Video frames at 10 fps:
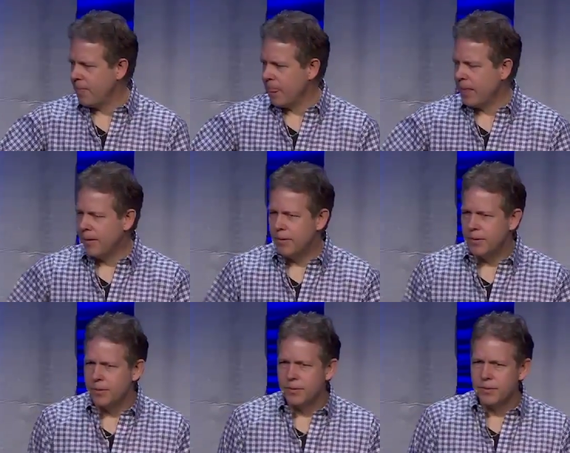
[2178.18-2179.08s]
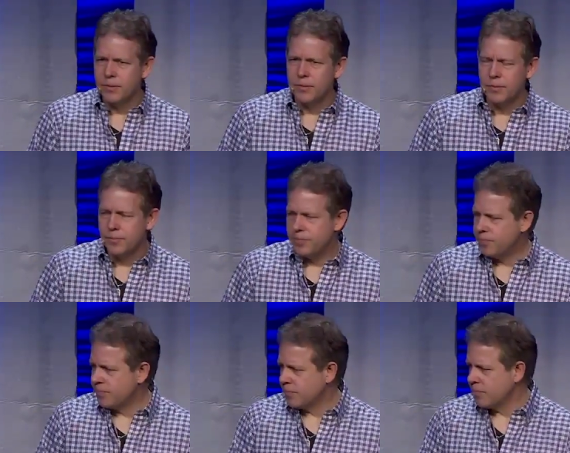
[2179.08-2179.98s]

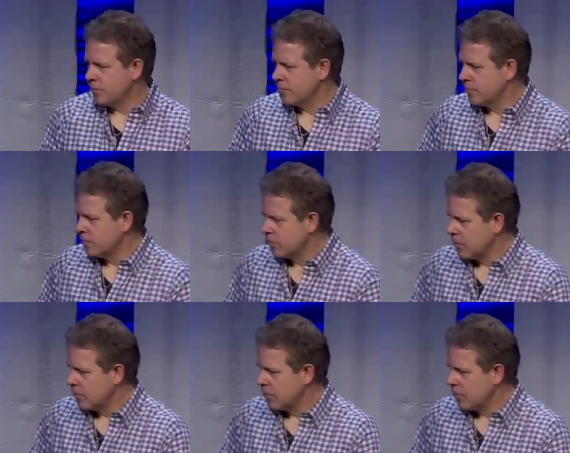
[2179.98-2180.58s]
Nothing is said.